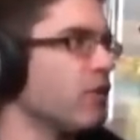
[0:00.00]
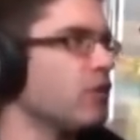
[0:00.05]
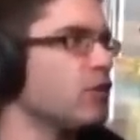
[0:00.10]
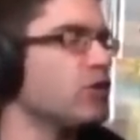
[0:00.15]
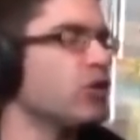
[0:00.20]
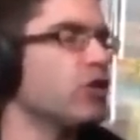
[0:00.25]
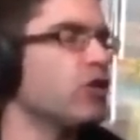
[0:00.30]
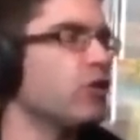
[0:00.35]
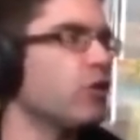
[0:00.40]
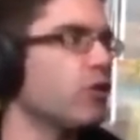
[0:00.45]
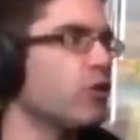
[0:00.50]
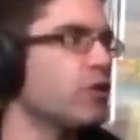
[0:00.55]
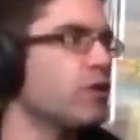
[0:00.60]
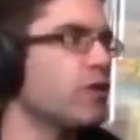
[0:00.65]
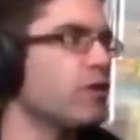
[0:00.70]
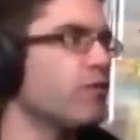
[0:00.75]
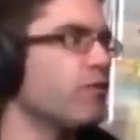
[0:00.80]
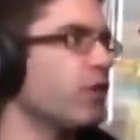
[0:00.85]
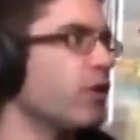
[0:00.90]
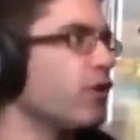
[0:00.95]
She
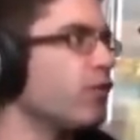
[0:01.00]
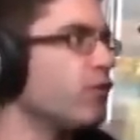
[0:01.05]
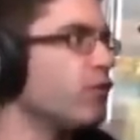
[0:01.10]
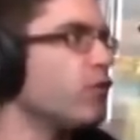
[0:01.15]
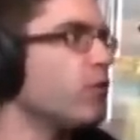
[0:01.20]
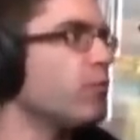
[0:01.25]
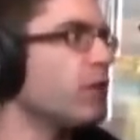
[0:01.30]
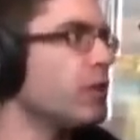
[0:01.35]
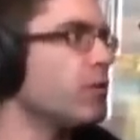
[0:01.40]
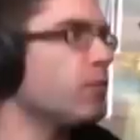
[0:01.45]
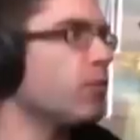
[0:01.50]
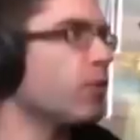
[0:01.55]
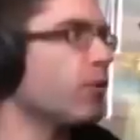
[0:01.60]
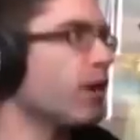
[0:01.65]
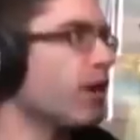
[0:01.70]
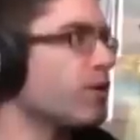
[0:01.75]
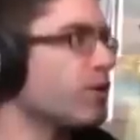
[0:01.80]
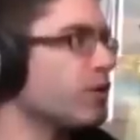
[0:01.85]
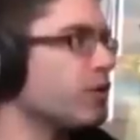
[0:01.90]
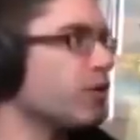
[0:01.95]
noticed that very few people
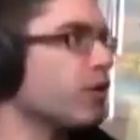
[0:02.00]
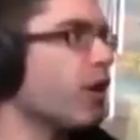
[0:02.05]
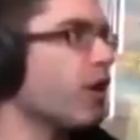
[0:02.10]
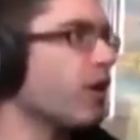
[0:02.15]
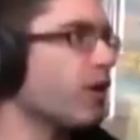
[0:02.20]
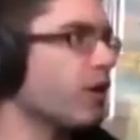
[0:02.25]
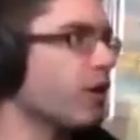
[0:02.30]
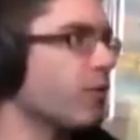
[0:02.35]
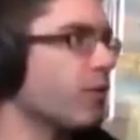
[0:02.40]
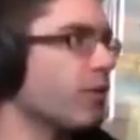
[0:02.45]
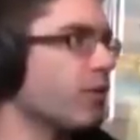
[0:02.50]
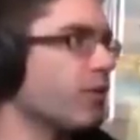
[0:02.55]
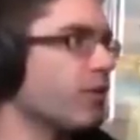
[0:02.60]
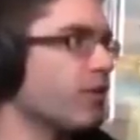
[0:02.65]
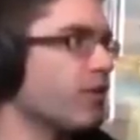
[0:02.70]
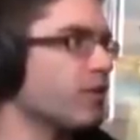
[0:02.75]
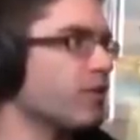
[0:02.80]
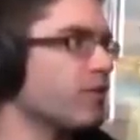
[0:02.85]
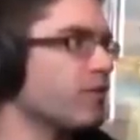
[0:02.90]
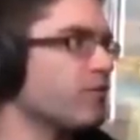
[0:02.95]
were actually talking about
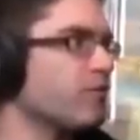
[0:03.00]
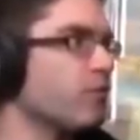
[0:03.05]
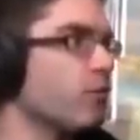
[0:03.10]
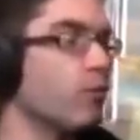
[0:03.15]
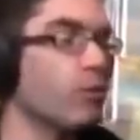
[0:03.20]
this.